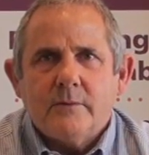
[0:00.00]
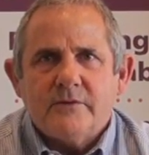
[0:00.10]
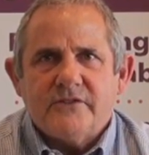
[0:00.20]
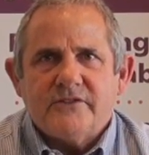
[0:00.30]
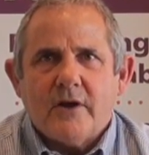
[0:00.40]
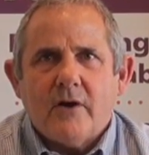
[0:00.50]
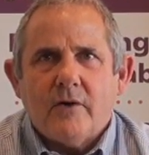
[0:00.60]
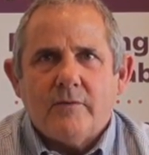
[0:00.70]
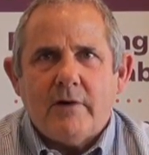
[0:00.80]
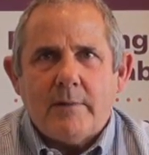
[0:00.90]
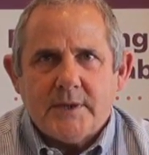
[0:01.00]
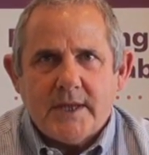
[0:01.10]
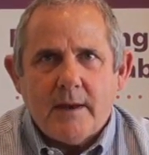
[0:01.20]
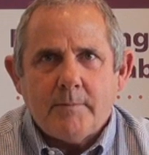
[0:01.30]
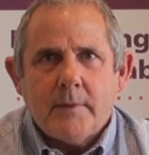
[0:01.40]
was the start of
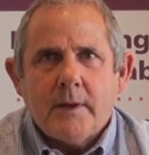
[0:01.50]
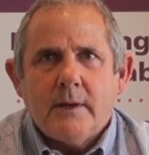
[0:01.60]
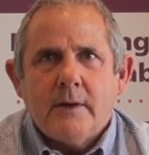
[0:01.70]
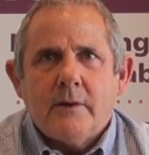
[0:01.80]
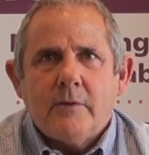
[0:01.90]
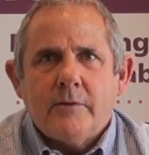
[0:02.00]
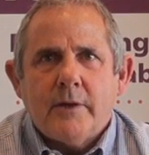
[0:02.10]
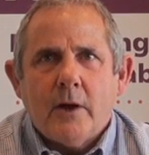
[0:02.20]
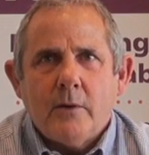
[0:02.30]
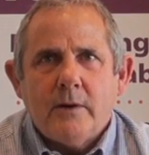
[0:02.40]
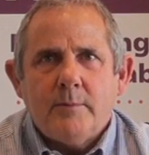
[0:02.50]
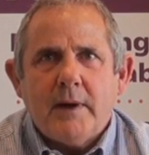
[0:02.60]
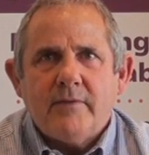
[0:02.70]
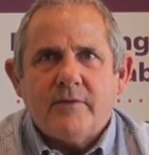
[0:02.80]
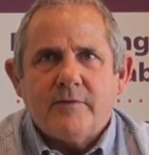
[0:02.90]
Ramadan, the holy
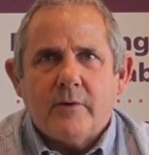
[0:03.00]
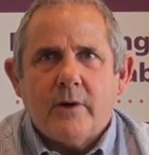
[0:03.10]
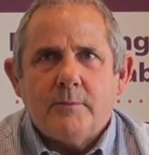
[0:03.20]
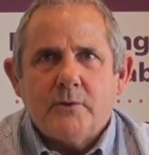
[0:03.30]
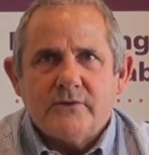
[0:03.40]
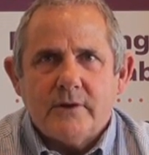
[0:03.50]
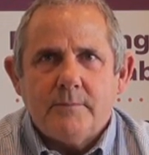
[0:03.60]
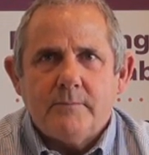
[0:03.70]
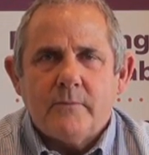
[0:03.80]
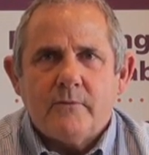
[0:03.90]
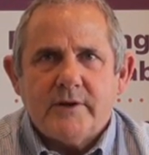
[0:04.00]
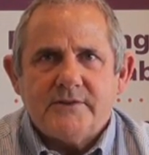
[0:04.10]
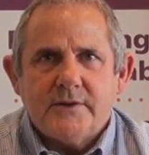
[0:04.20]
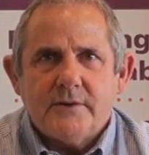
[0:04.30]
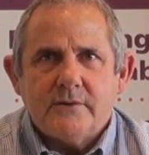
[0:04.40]
month for our Muslim
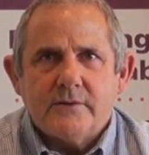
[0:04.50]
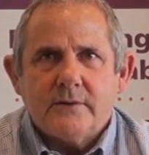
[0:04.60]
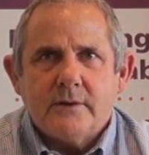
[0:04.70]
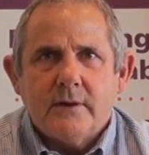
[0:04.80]
residents.